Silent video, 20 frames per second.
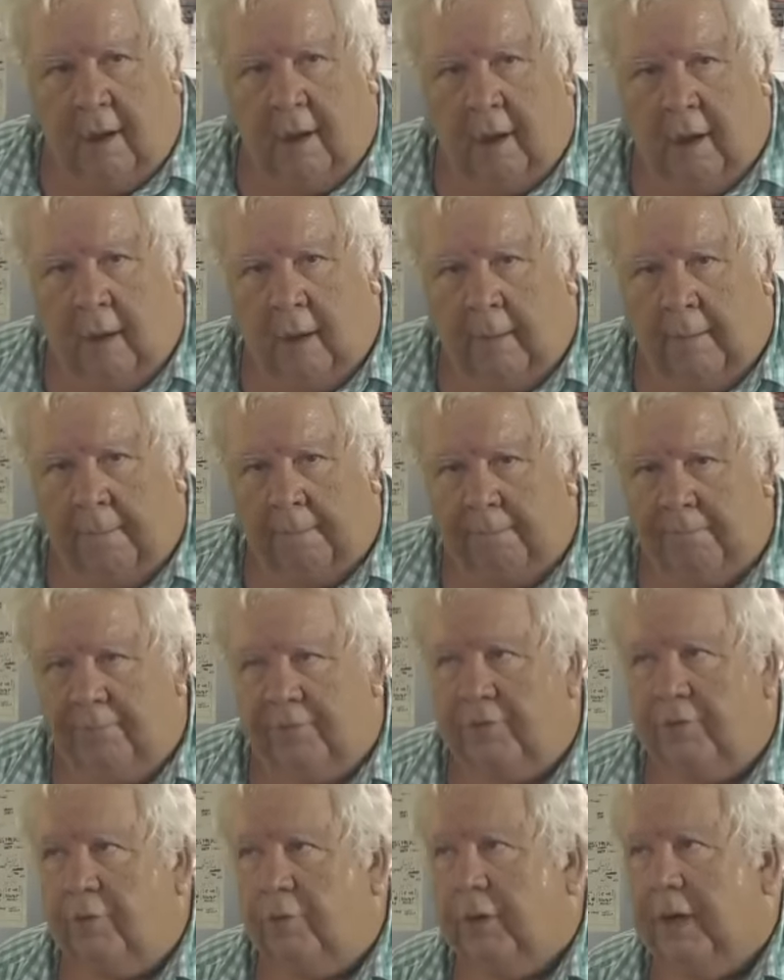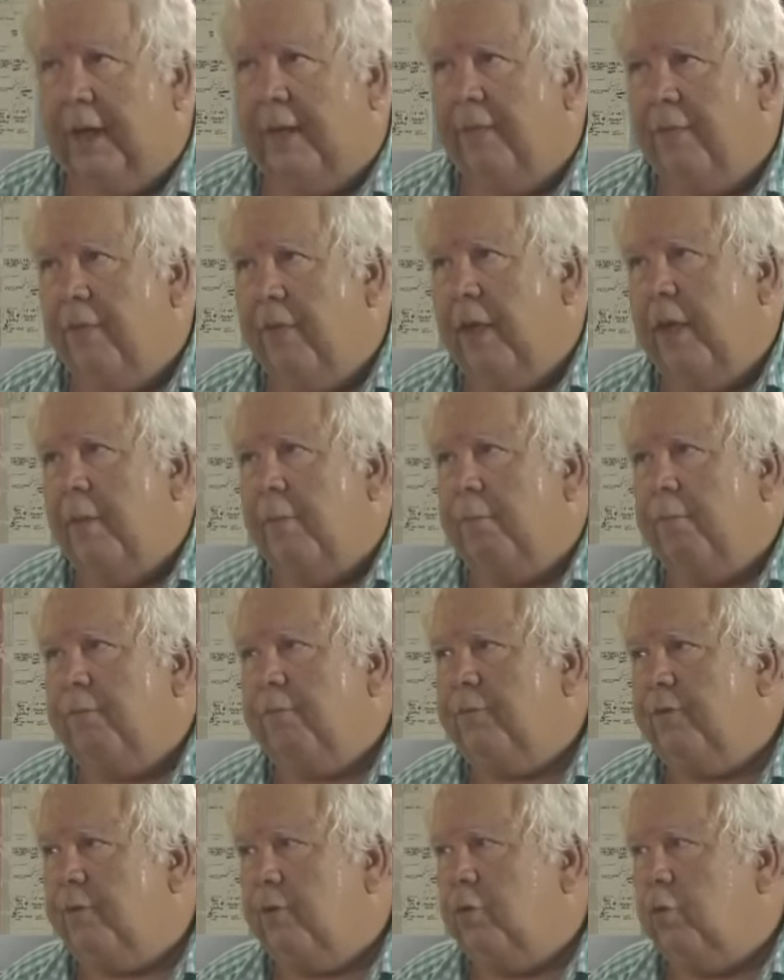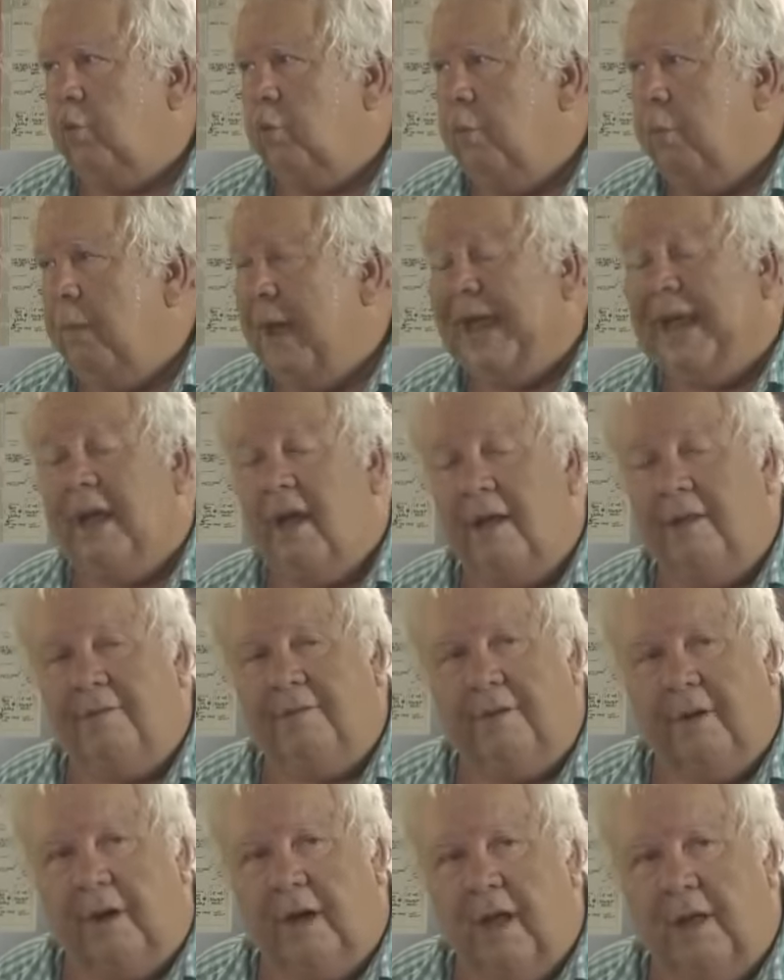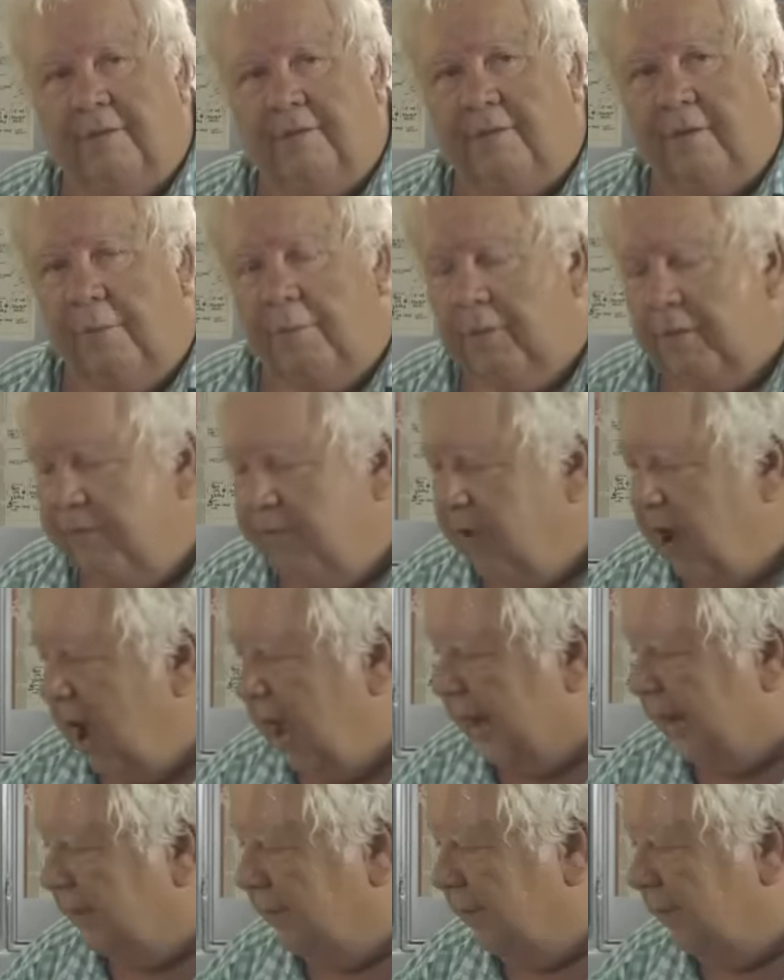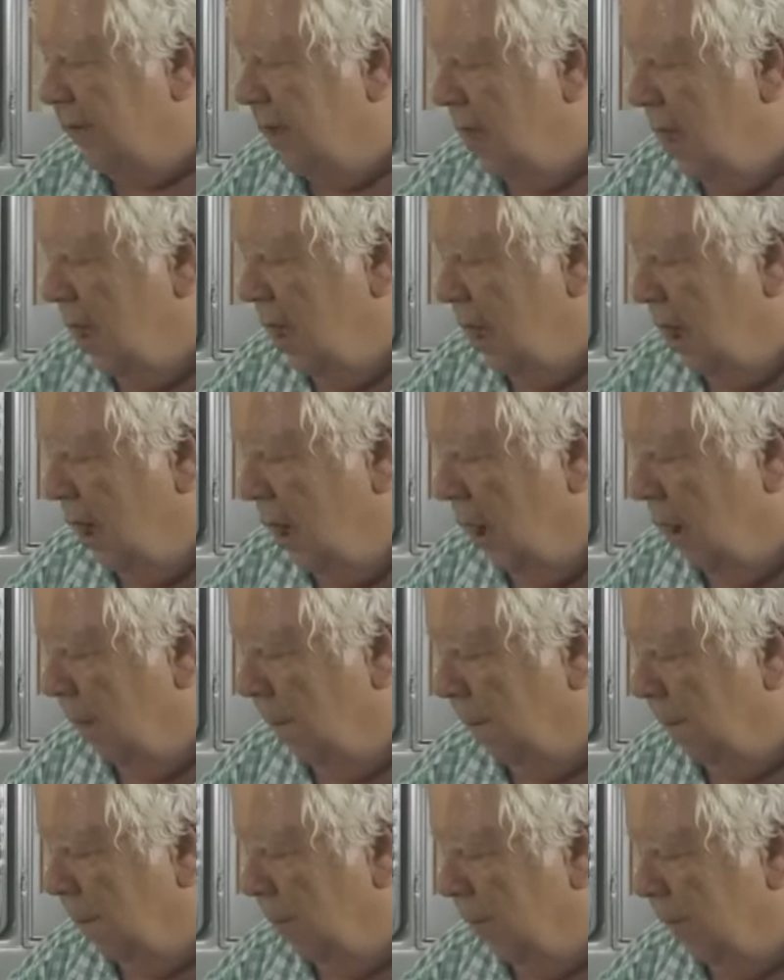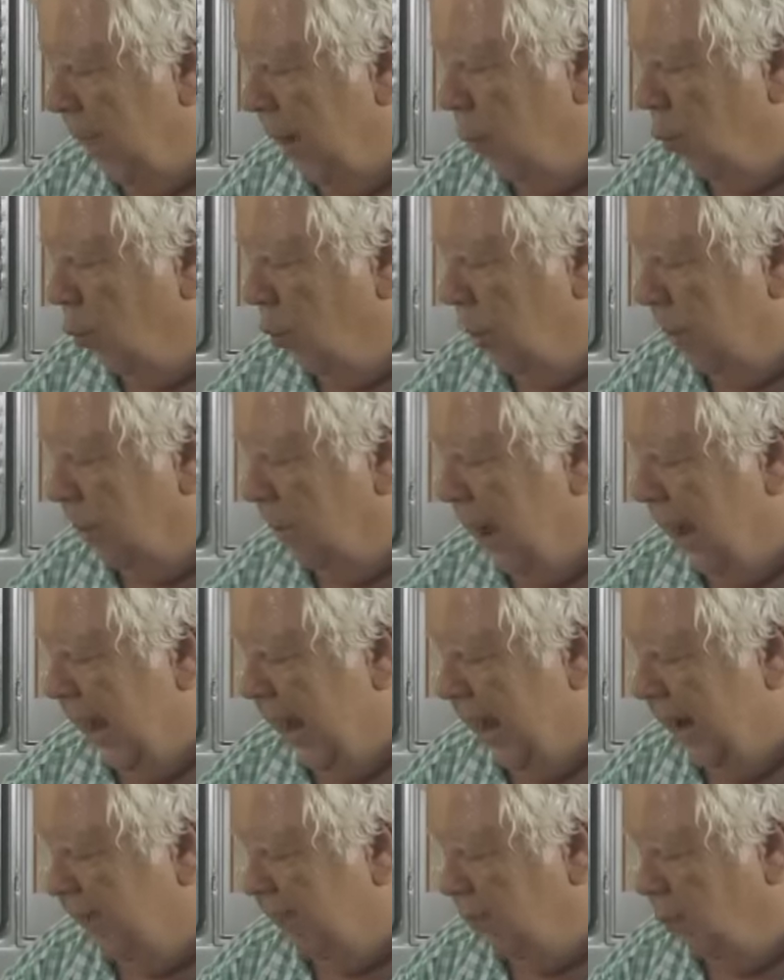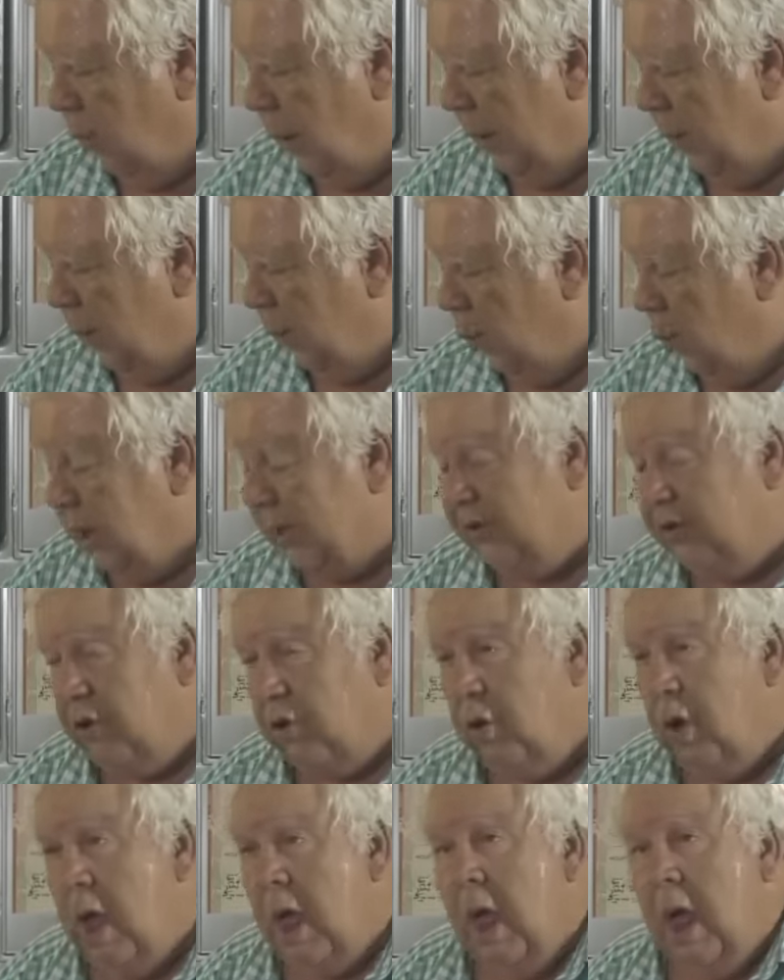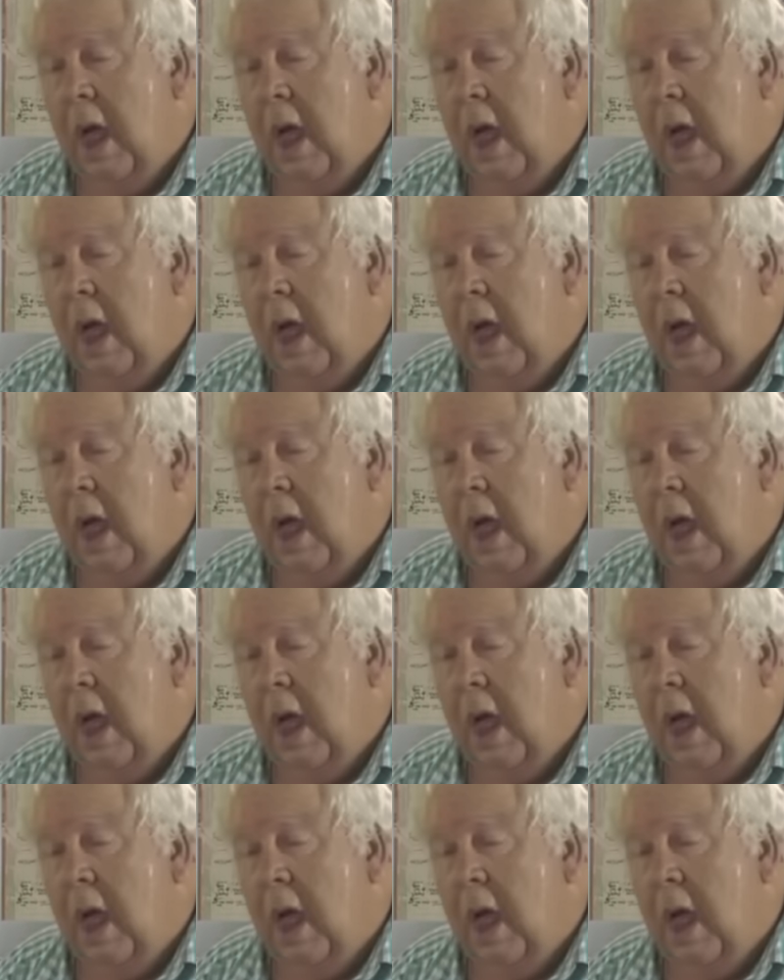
to get them to make us a custom device that would behave the way we want to.